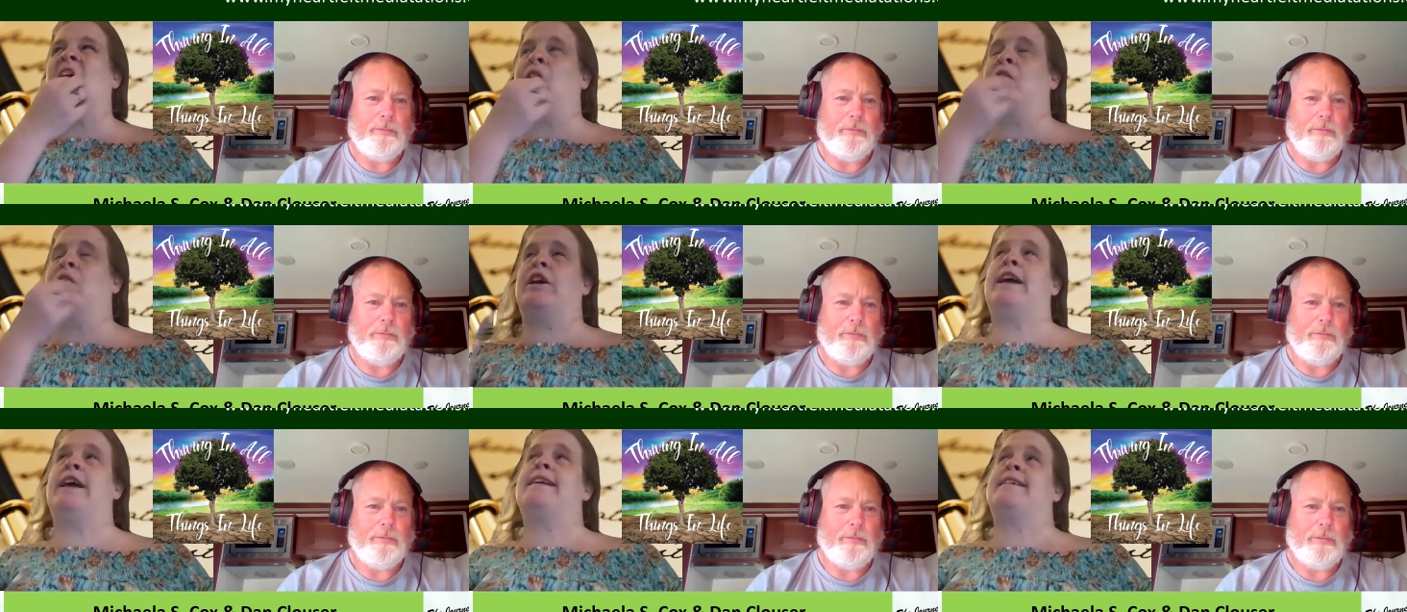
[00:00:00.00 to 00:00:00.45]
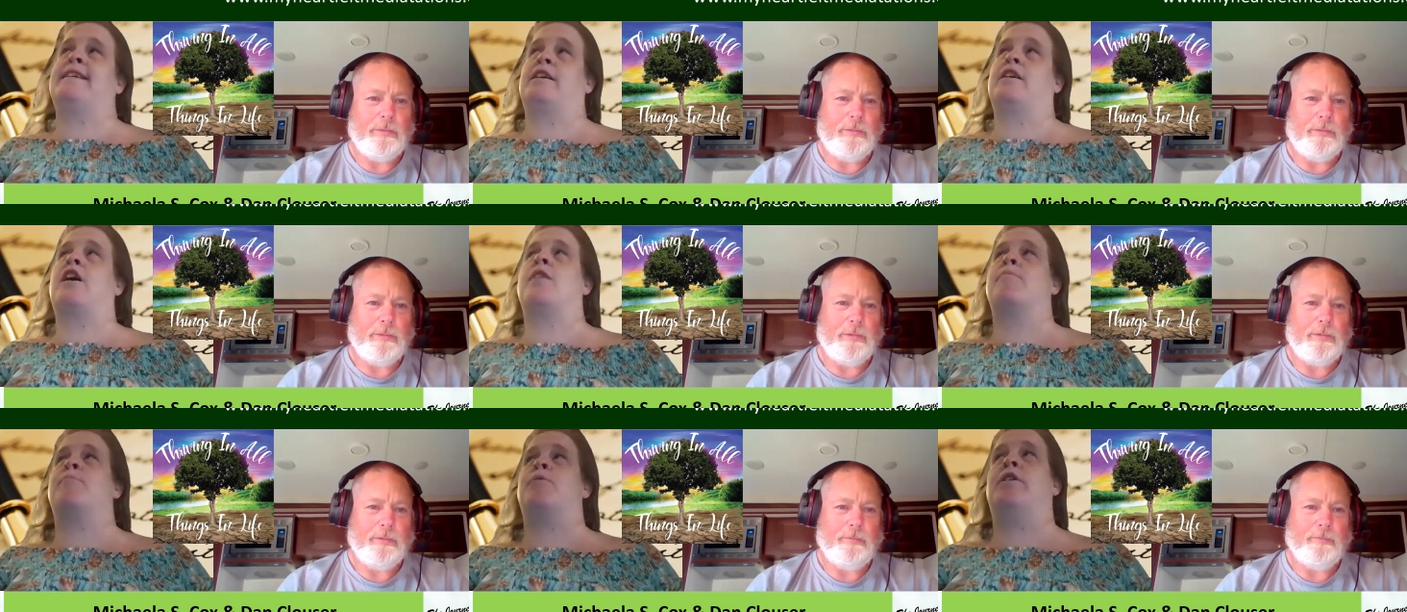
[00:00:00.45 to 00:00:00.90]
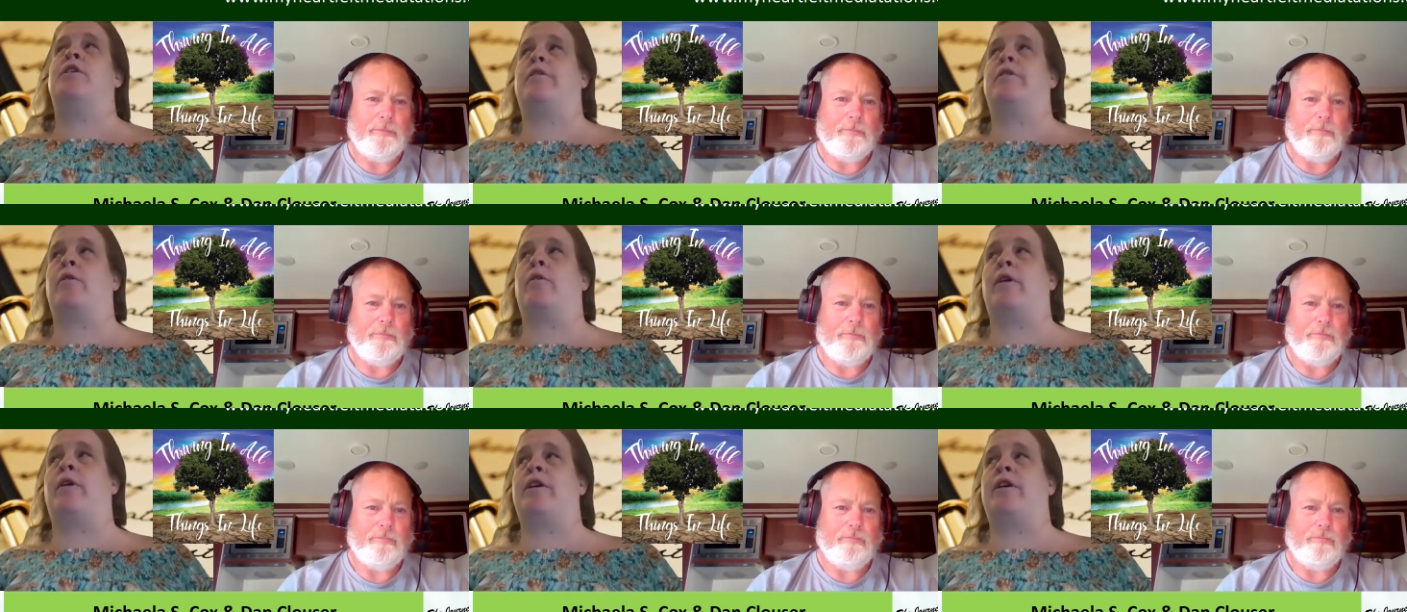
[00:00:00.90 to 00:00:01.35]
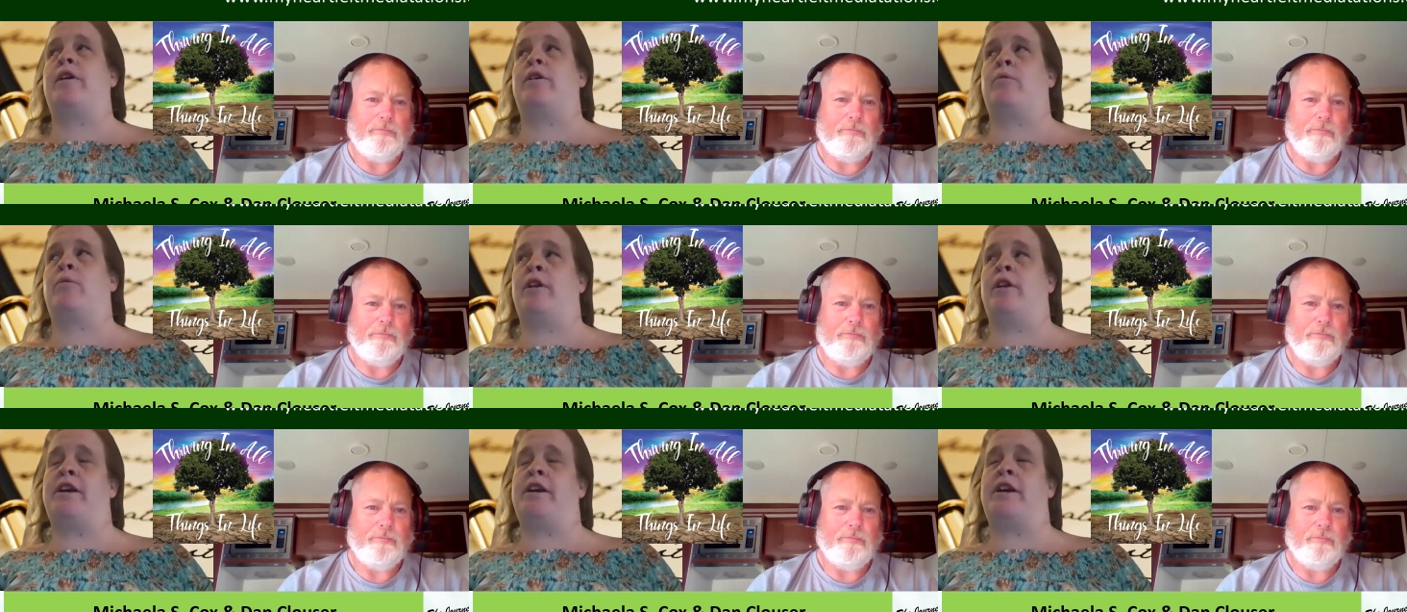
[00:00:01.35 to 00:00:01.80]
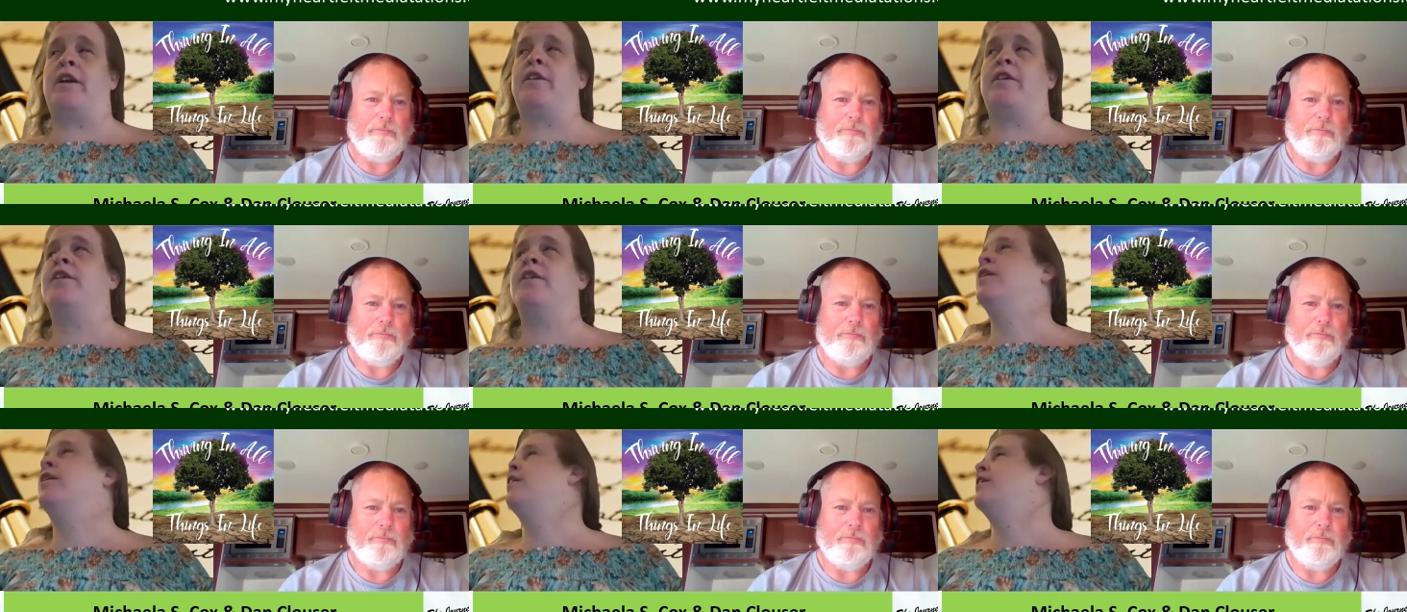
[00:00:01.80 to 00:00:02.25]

Speaker 1: it relates in a couple different ways one it, it,